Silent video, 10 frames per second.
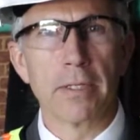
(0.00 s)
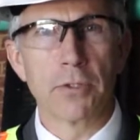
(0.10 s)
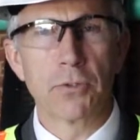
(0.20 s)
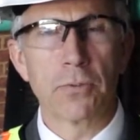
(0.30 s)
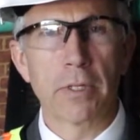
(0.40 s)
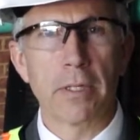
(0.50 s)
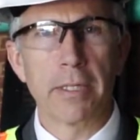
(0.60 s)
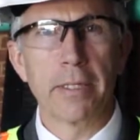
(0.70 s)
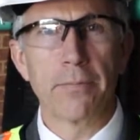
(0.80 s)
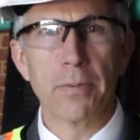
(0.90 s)

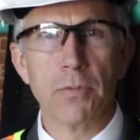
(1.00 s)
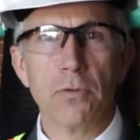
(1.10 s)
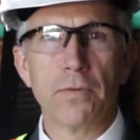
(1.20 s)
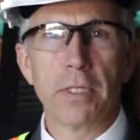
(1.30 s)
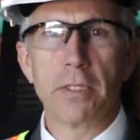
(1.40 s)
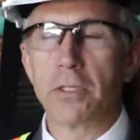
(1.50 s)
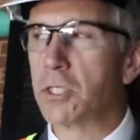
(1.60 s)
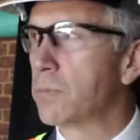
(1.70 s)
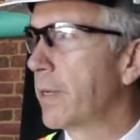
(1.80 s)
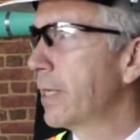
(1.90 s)
historically. They'll be moved into
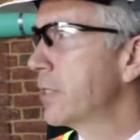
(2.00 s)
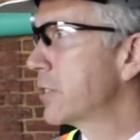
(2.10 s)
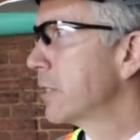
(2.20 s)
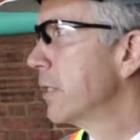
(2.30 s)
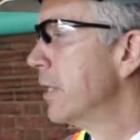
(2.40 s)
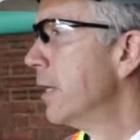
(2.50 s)
this space.